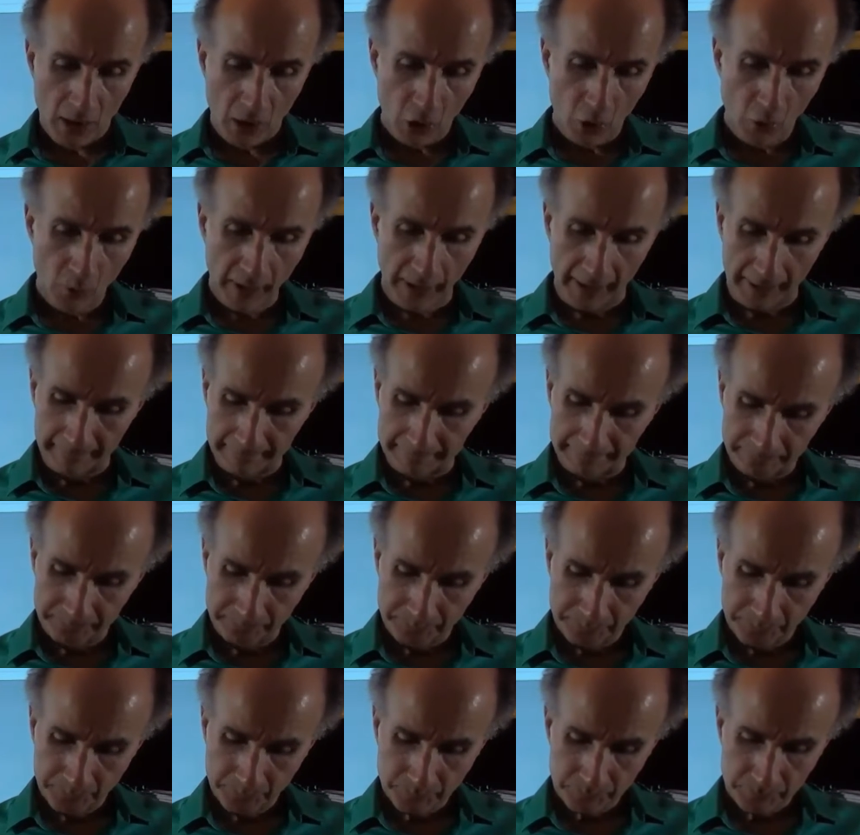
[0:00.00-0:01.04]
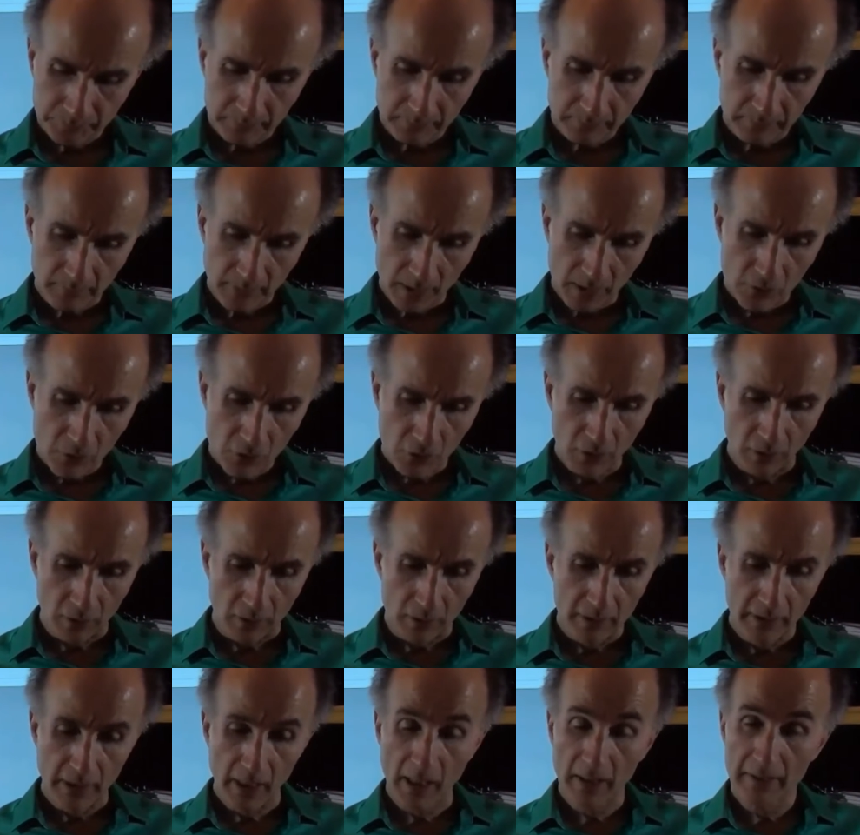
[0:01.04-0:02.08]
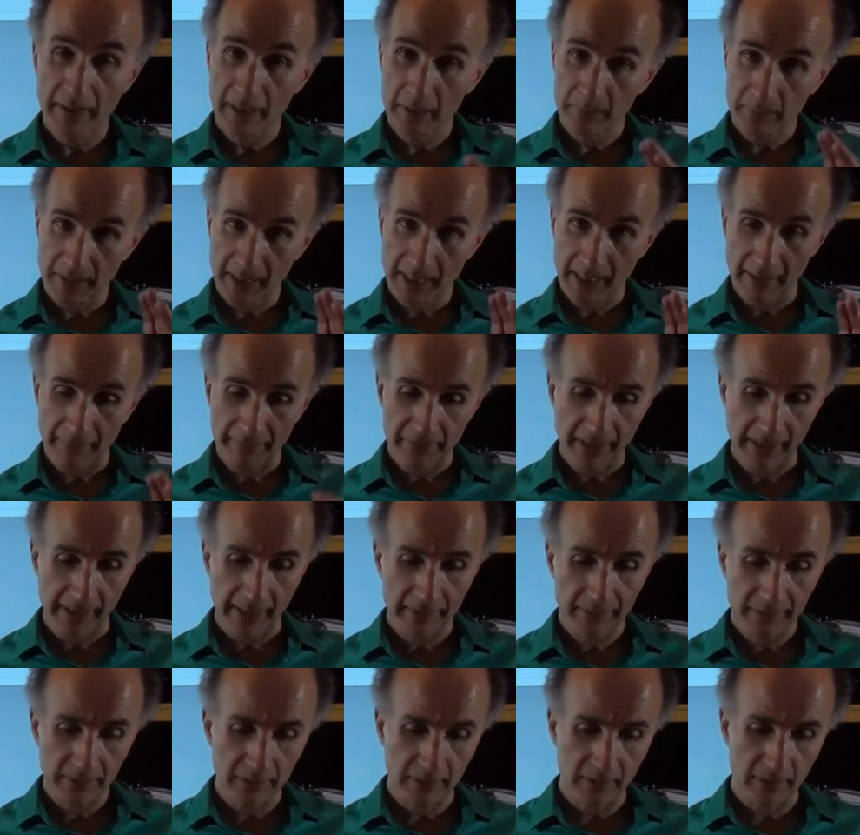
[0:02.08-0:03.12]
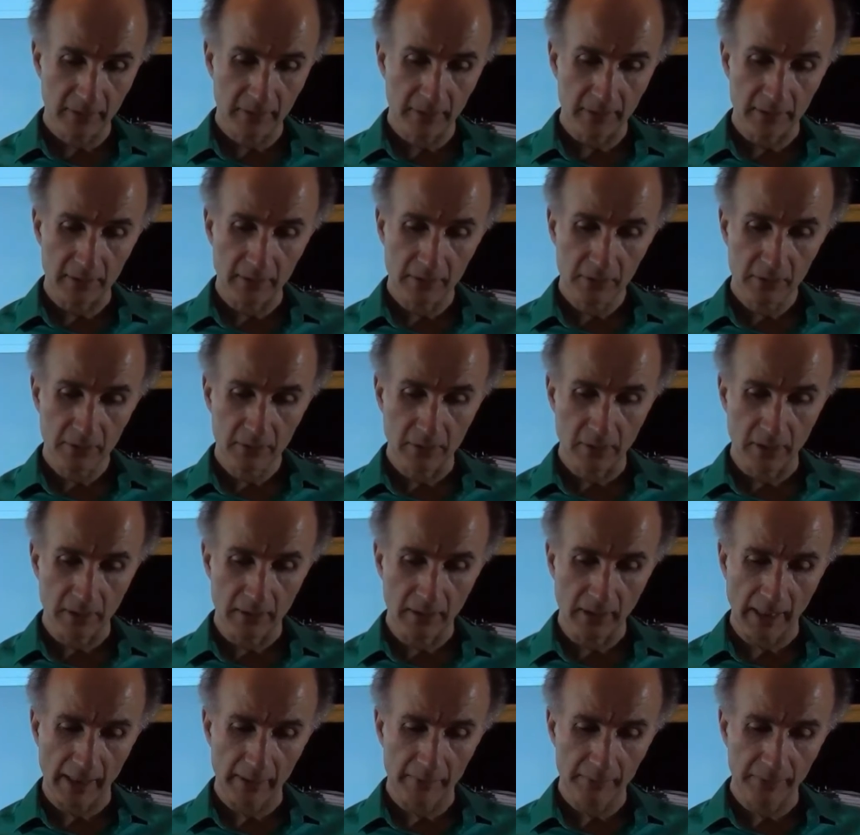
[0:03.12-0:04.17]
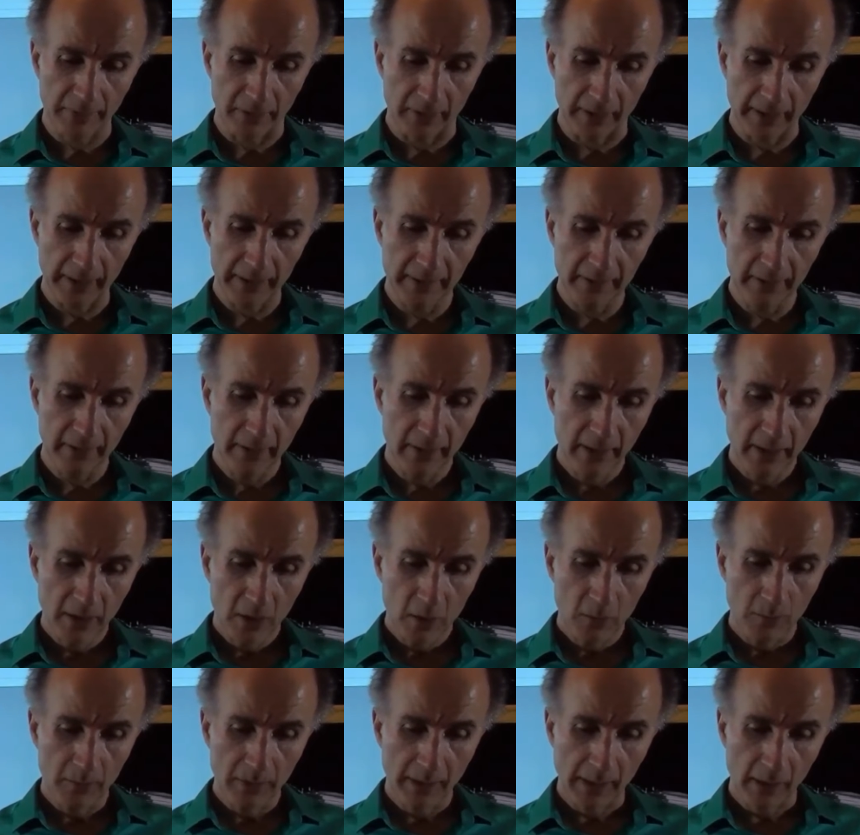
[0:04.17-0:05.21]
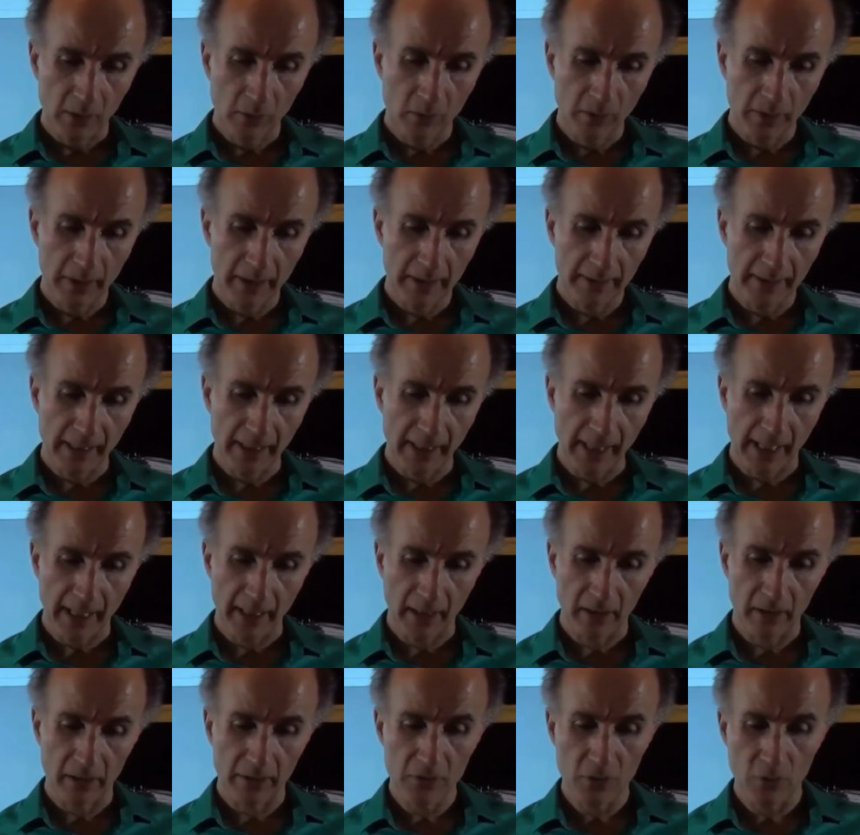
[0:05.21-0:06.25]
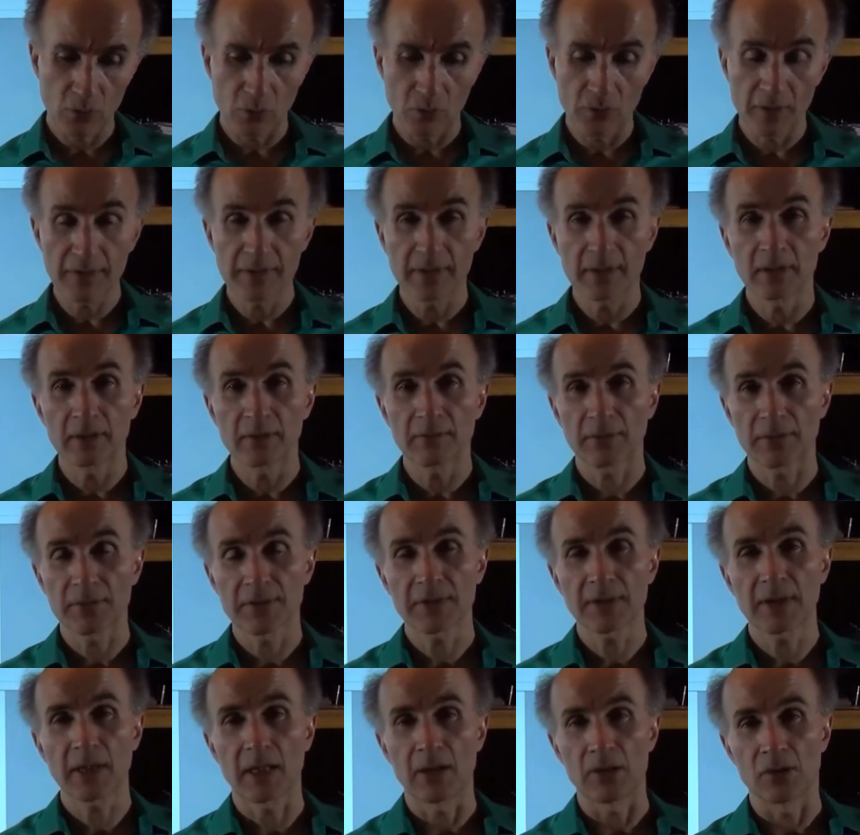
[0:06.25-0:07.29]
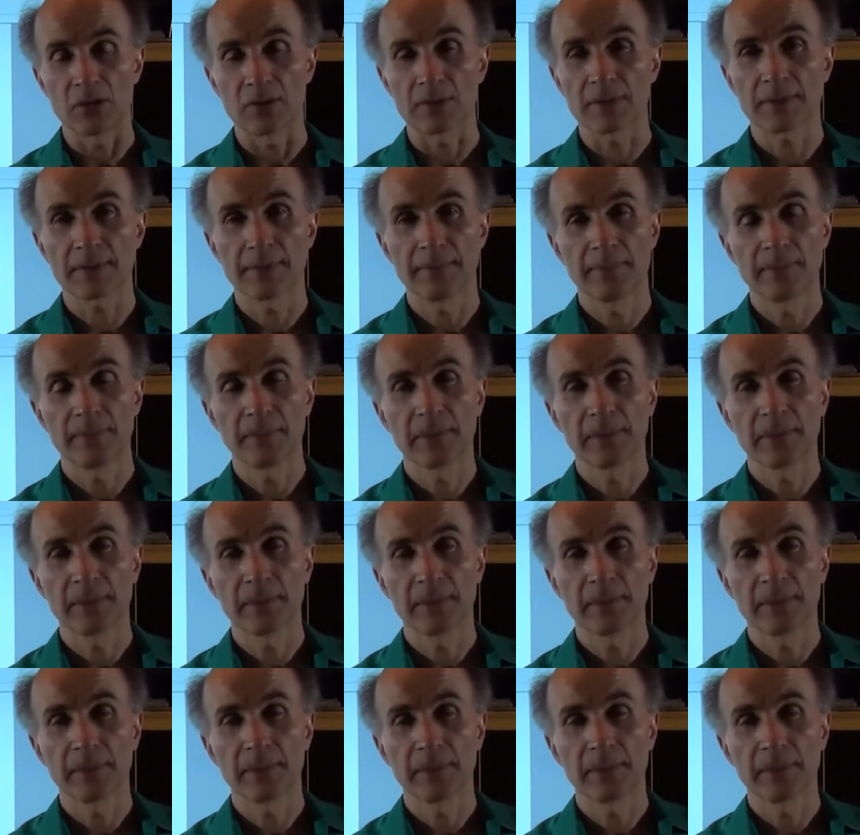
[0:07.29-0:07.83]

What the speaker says: Okay, so now that we have that clarified, we can go ahead and analyze noise in different stages.